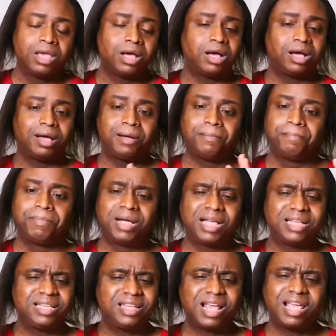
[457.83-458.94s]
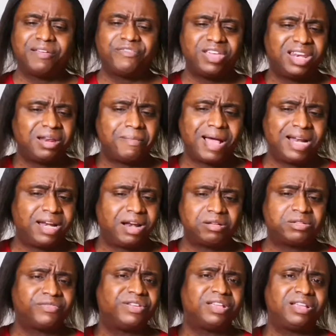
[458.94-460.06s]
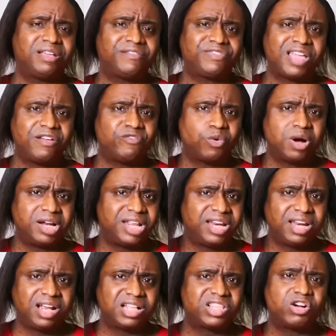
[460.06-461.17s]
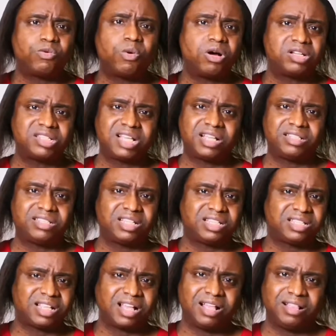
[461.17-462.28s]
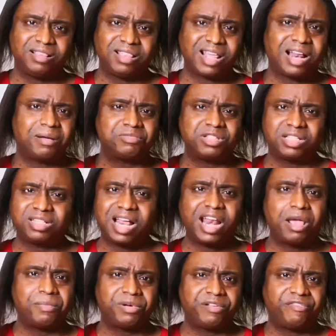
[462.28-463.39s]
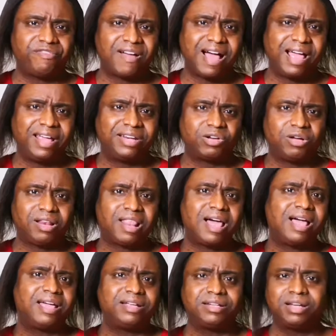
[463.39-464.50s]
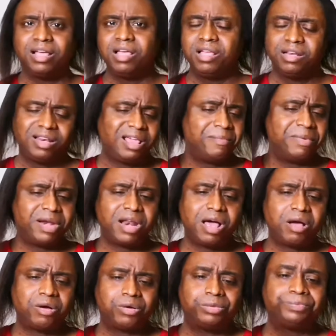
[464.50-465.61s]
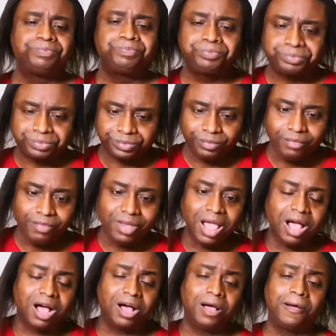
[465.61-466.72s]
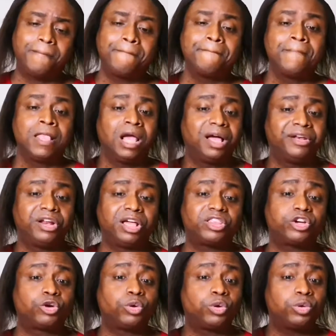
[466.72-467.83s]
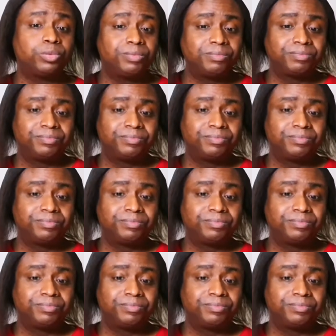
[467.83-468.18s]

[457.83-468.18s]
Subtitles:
But yeah, if anybody knows if they've won any other awards that I'm just not able to find online, let me know. Another group,